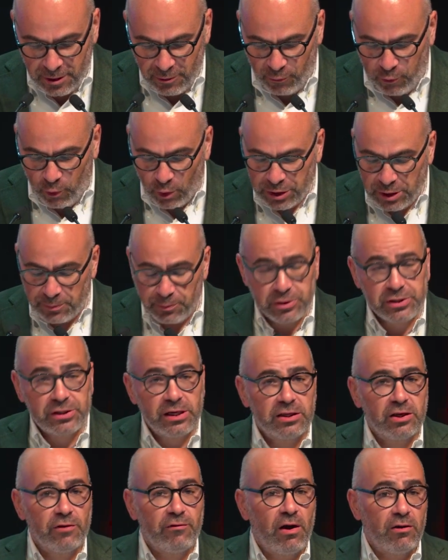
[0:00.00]

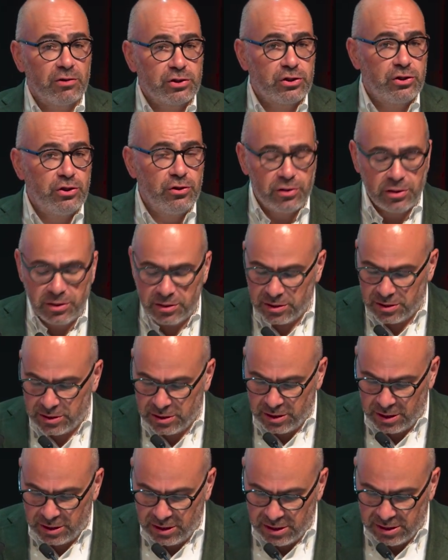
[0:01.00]
40% of our
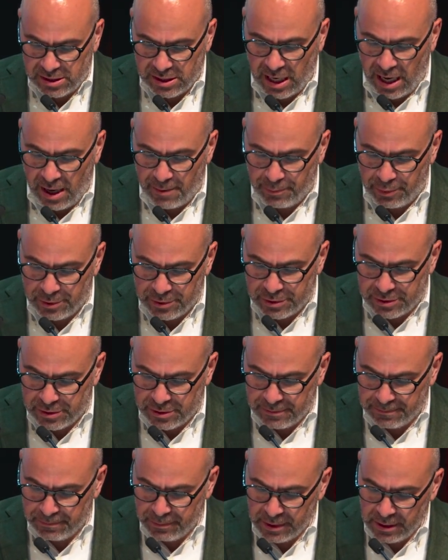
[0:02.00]
students in this
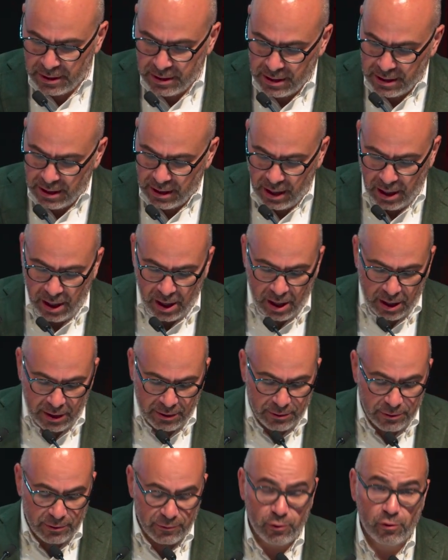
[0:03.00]
campus
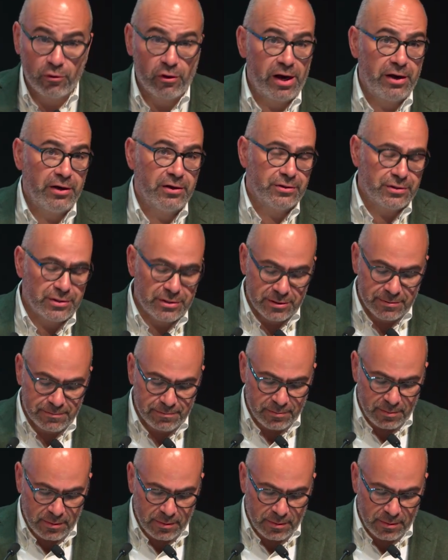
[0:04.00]
are foreigners.